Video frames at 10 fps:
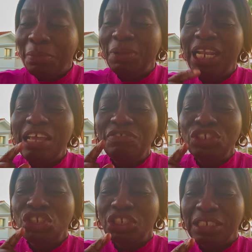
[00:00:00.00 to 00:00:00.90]
Believe
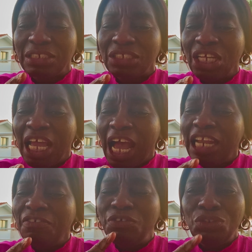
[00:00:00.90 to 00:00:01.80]
in Jesus.
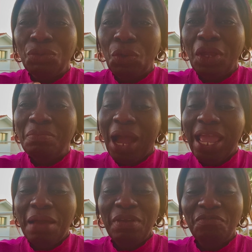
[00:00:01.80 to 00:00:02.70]
And if you don't know Him, I
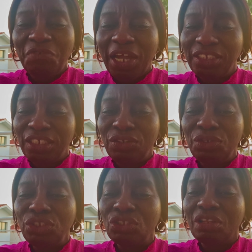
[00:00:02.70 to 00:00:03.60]
am inviting
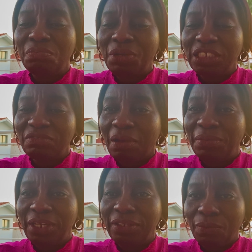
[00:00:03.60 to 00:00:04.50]
you into the best
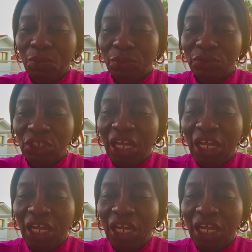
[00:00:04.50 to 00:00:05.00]
family in the world.